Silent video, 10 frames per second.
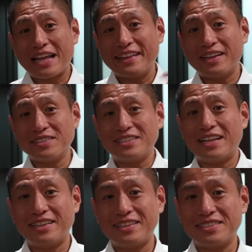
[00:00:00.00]
Kandao
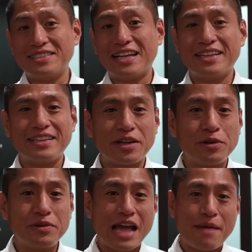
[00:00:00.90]
said that they're sending the
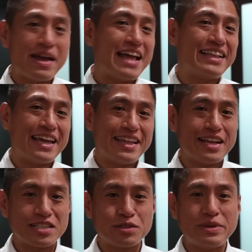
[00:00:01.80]
Qoocam 8K
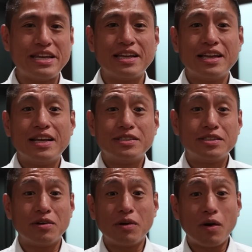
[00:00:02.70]
next week,
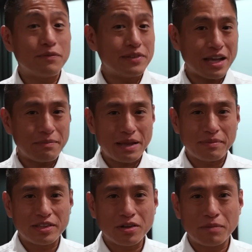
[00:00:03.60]
so hopefully I'll be
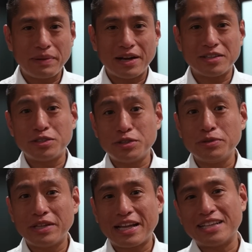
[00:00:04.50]
able to compare it
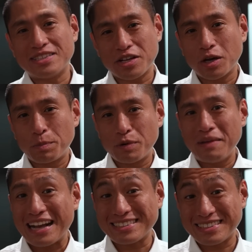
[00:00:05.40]
soon against the GoPro
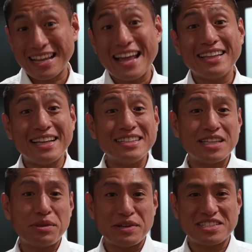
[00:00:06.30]
MAX and
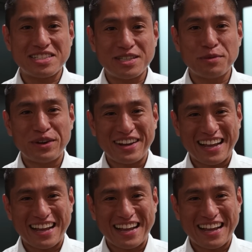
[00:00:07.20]
Insta360 One